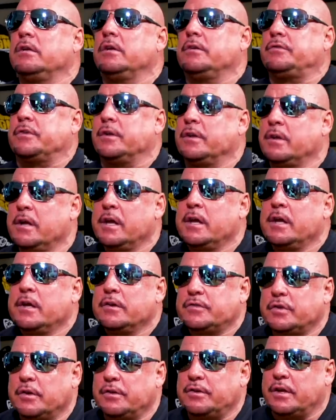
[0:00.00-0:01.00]
Listen,
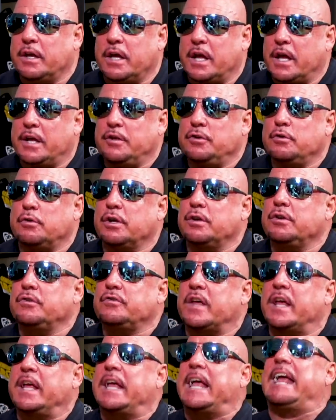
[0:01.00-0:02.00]
so you can
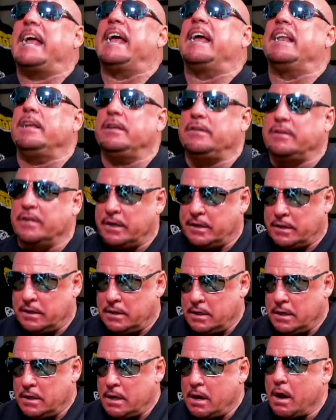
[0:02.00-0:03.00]
say anything.
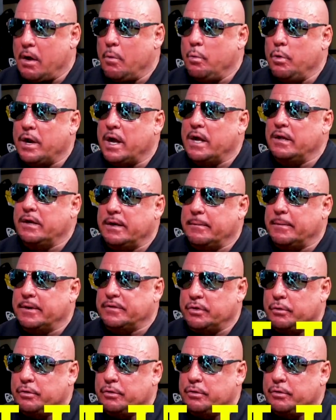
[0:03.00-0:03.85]
What I like about